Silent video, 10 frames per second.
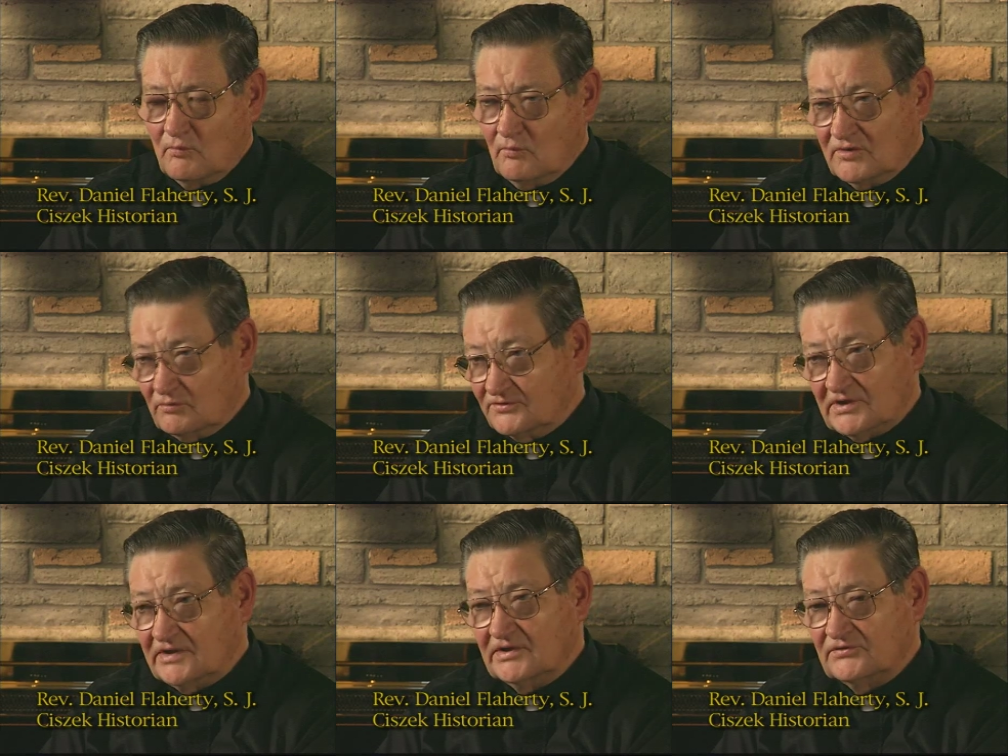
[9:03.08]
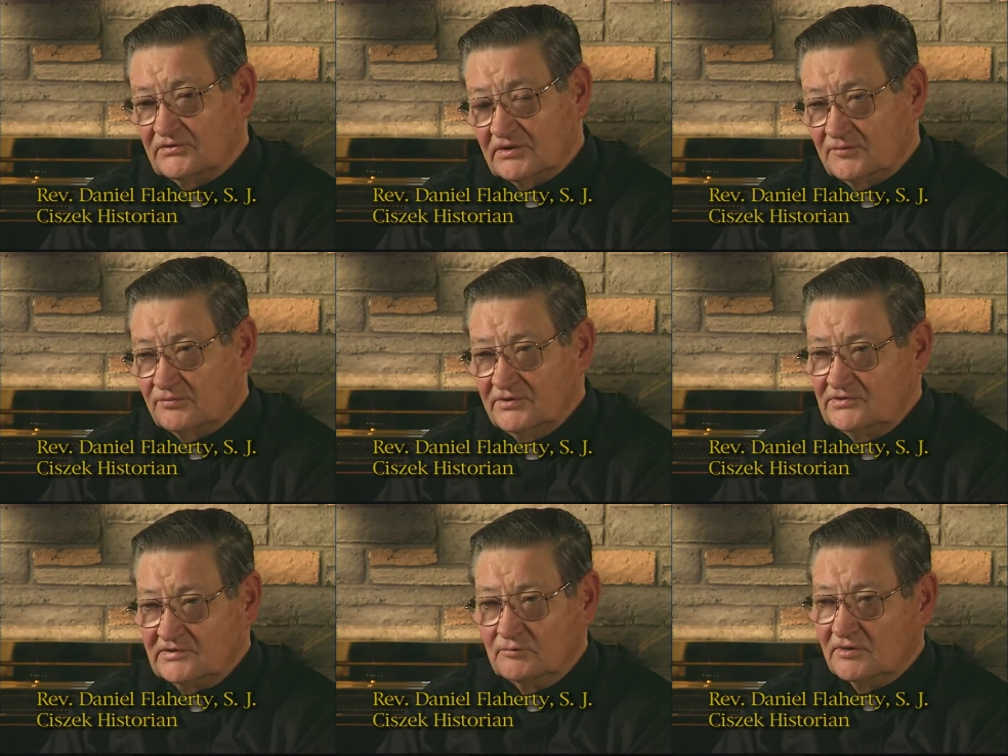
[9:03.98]
which was not necessarily
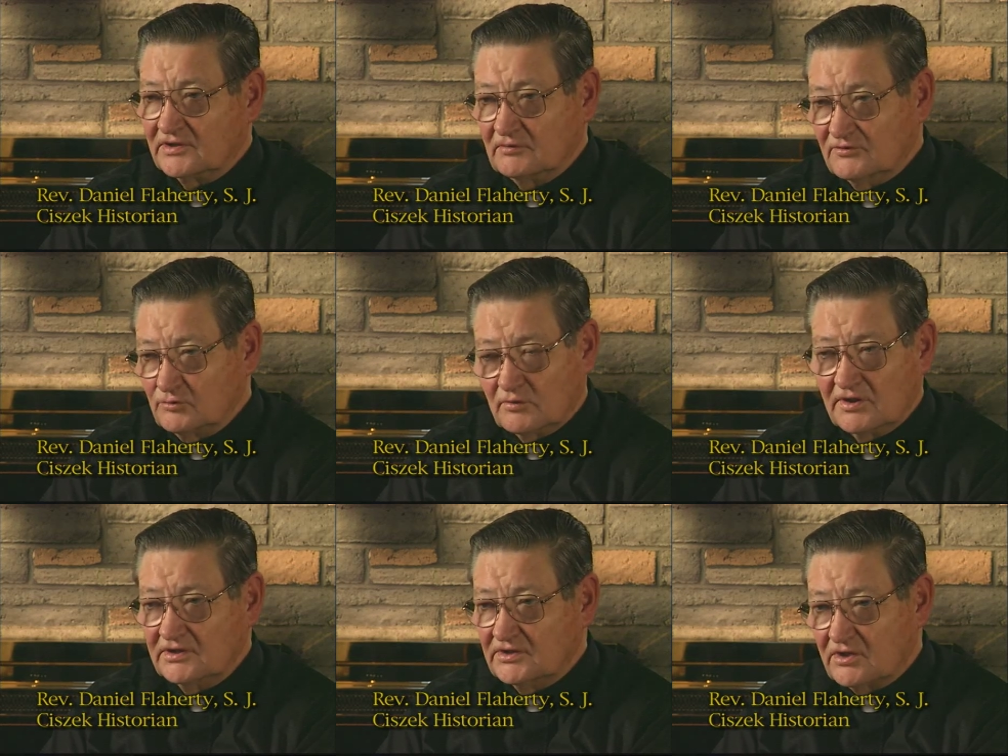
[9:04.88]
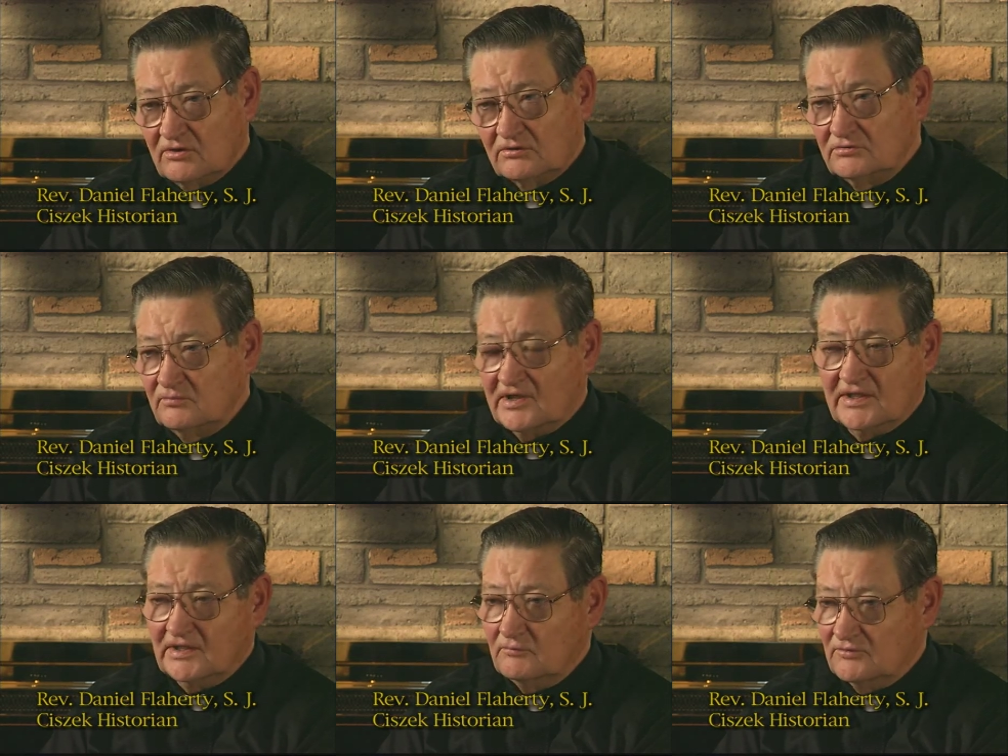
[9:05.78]
priestly work, it was work in the coal
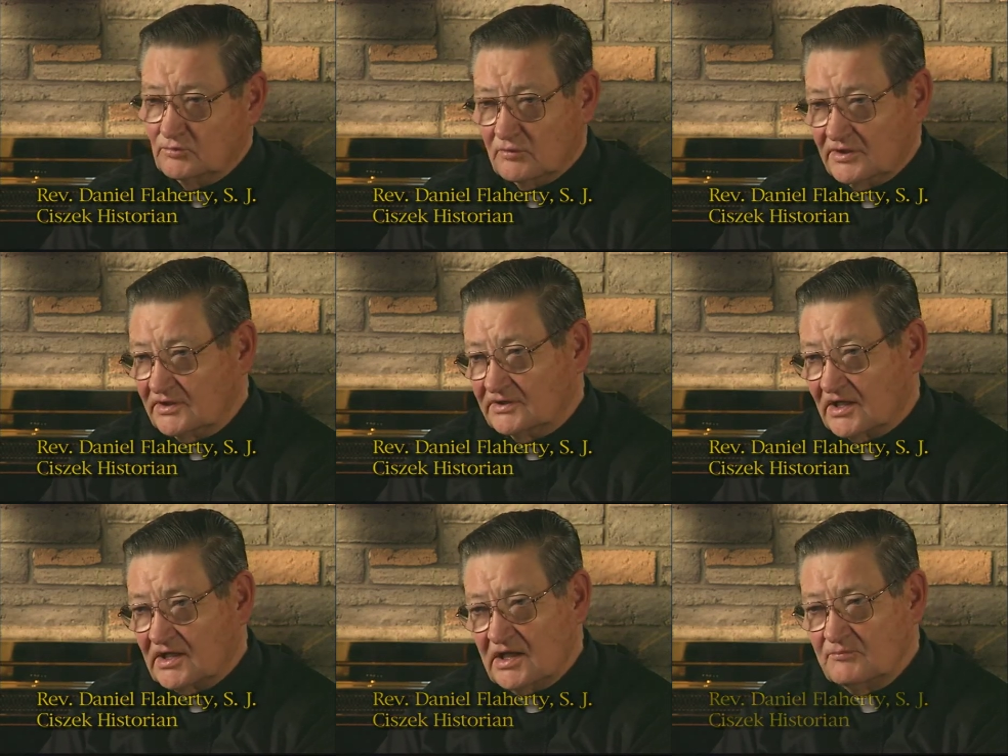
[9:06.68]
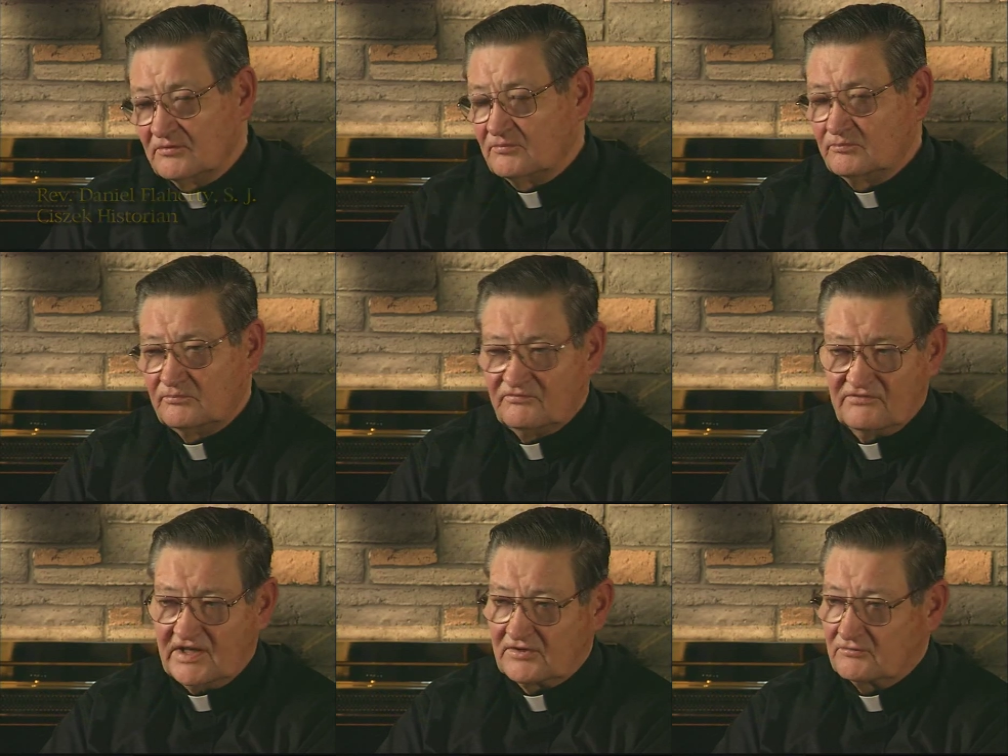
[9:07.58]
mine, it was work in the copper
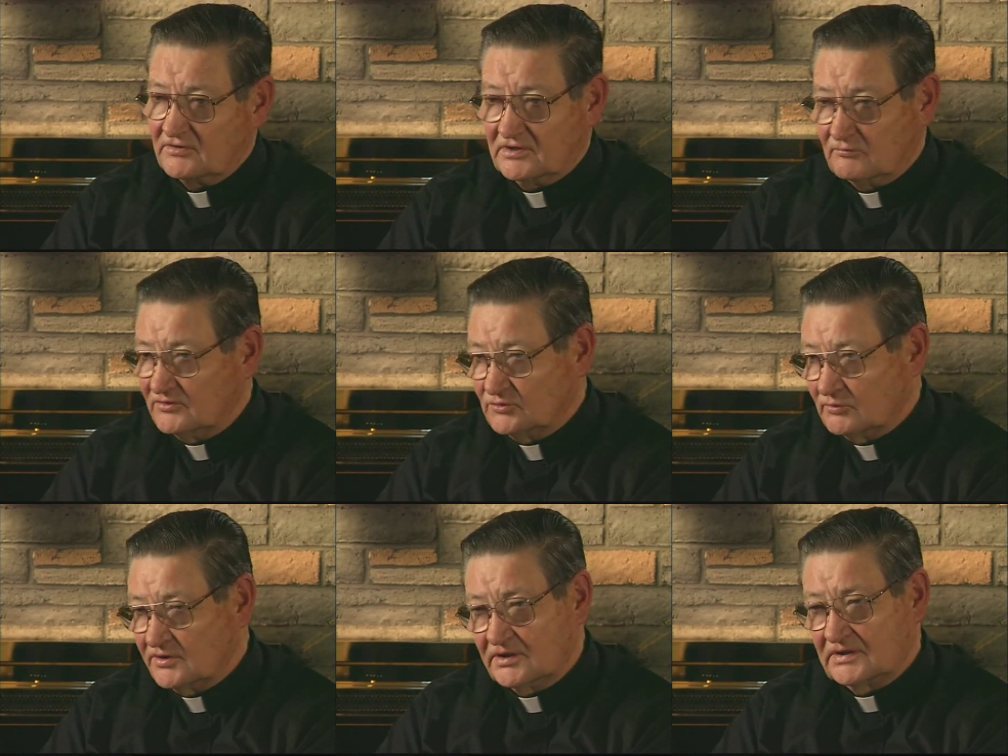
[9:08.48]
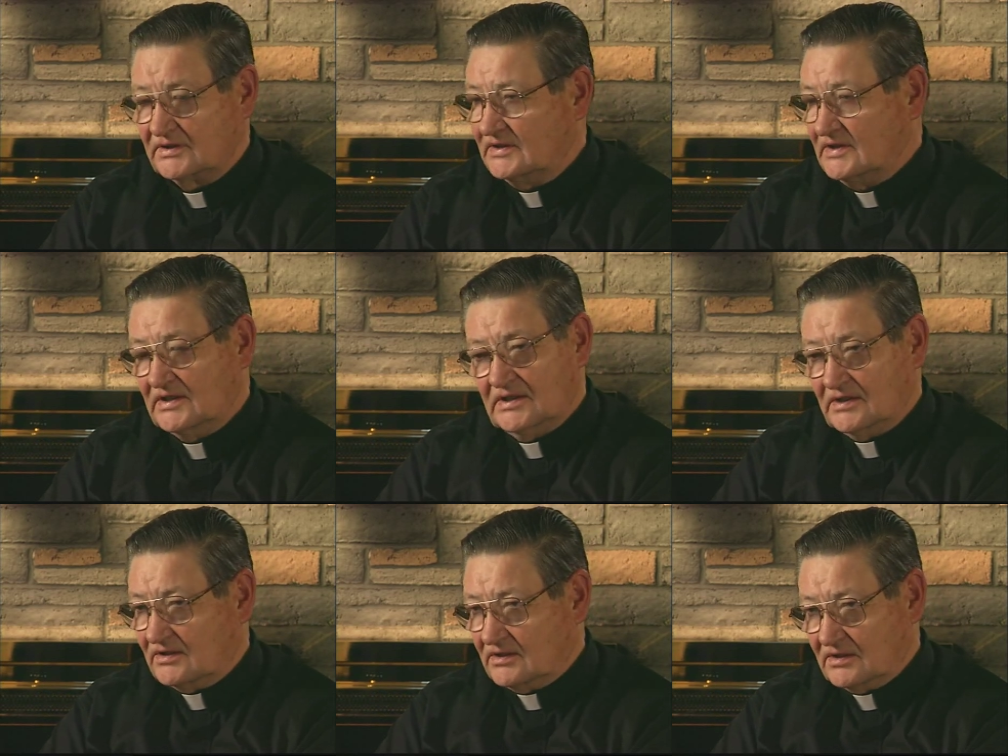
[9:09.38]
factory, it was work
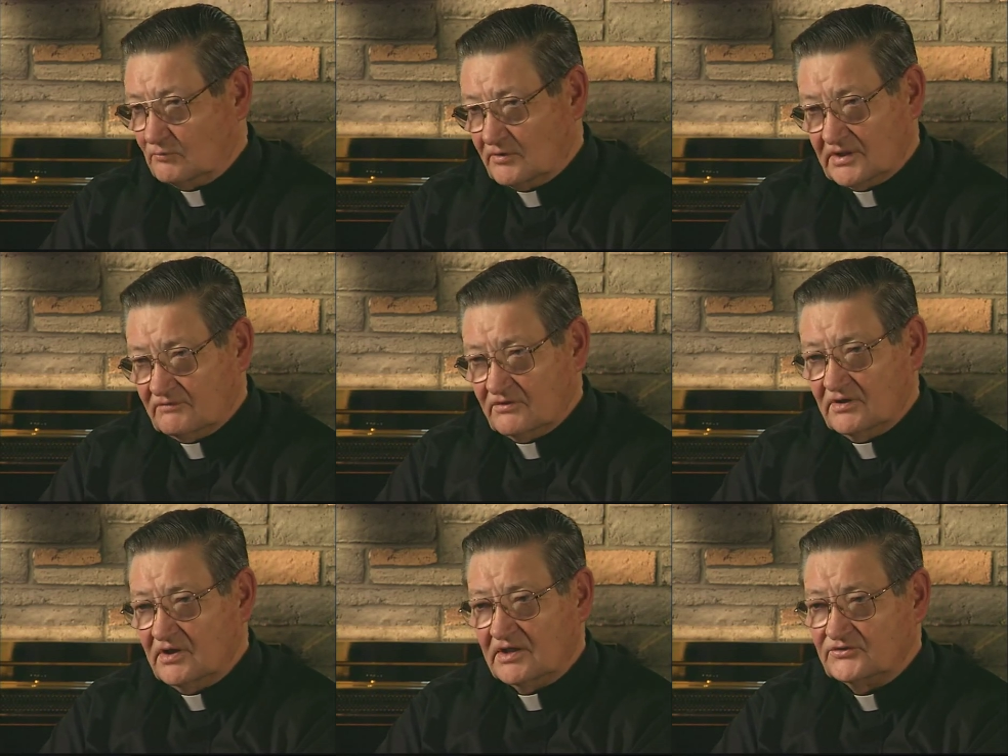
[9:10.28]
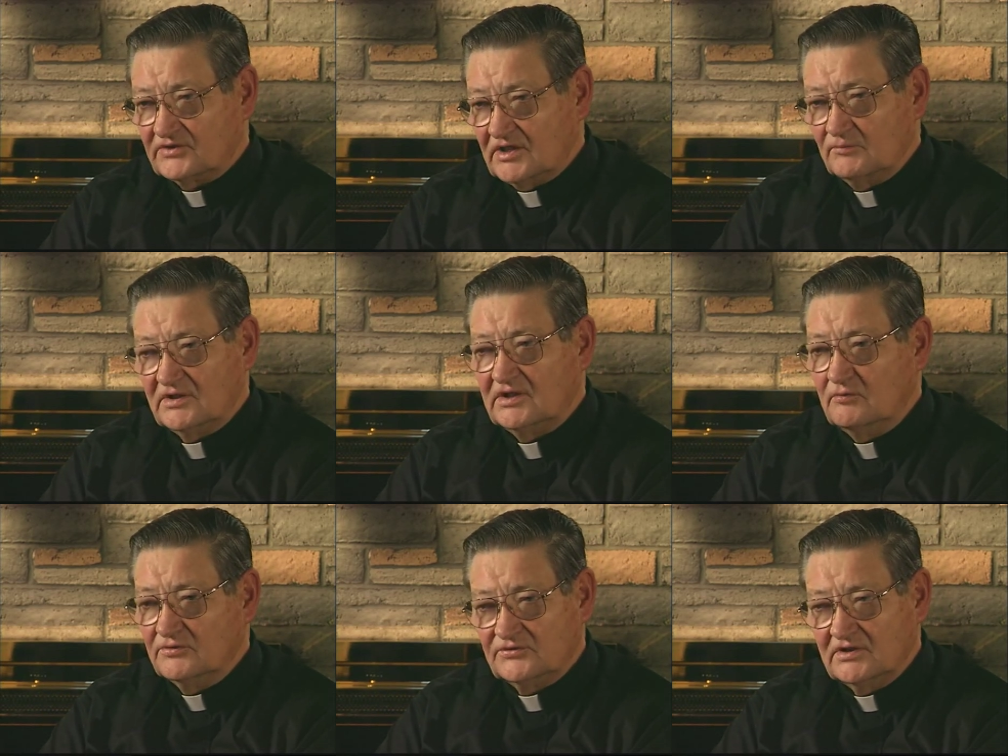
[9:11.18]
in whatever assignment he
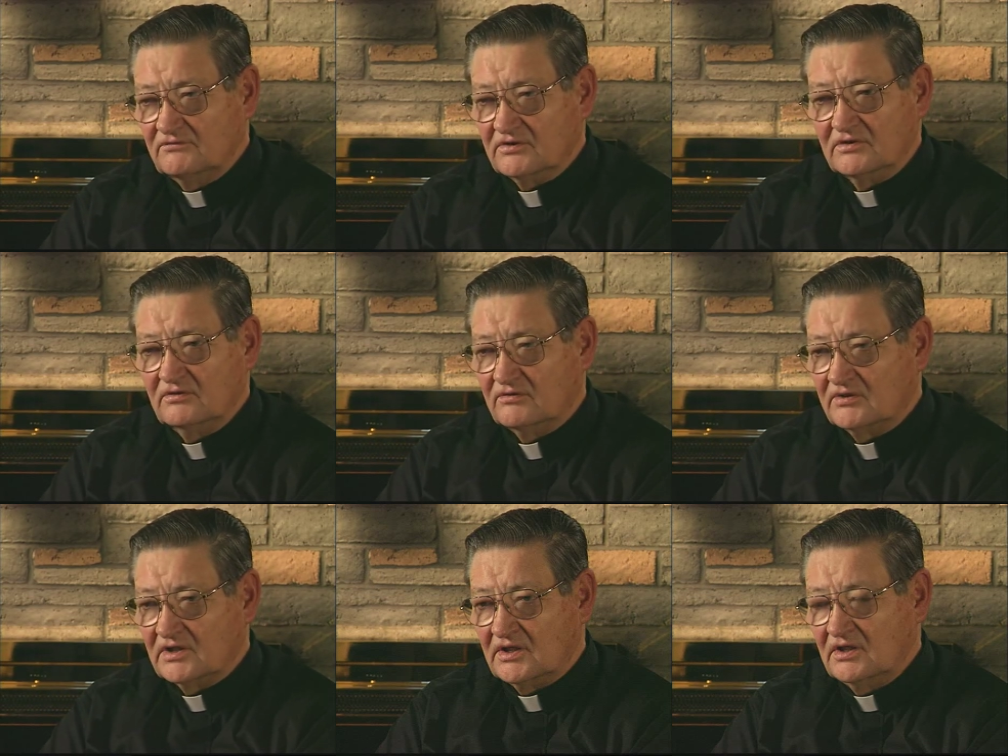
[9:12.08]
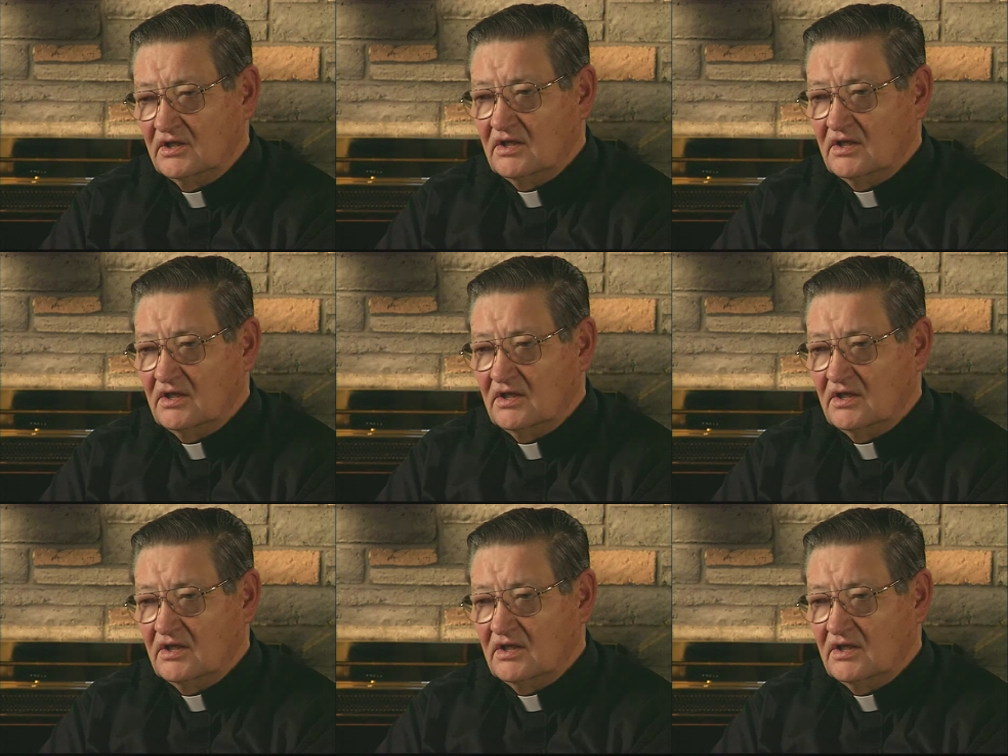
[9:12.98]
was given, okay,